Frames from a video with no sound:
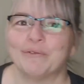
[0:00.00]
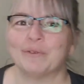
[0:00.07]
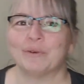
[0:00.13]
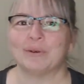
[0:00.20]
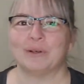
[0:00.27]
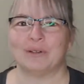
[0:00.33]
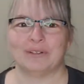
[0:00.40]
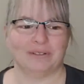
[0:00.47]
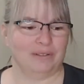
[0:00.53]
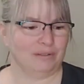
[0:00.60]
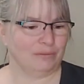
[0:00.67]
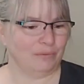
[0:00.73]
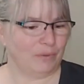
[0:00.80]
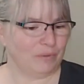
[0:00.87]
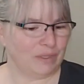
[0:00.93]
for
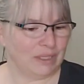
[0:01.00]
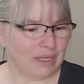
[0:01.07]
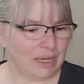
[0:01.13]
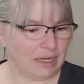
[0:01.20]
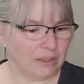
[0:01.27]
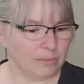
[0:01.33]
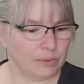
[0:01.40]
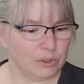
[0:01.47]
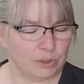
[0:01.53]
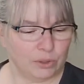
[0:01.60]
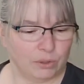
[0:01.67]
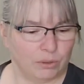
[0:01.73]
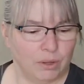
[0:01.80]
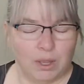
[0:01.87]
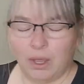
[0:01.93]
15 items.
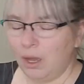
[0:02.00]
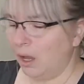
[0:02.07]
So